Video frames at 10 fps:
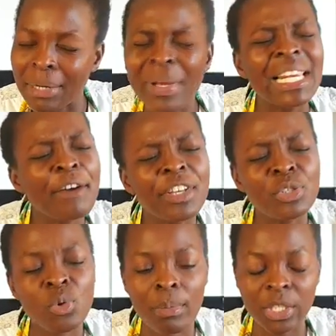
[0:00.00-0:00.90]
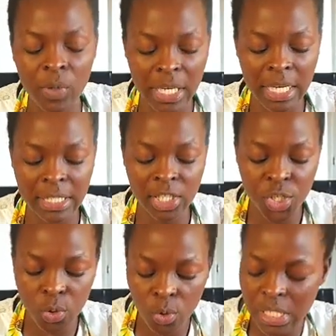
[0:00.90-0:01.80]
We love it so much when we
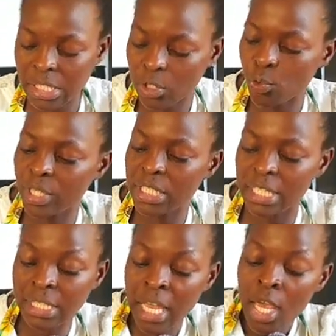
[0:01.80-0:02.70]
exchange all these ingredients.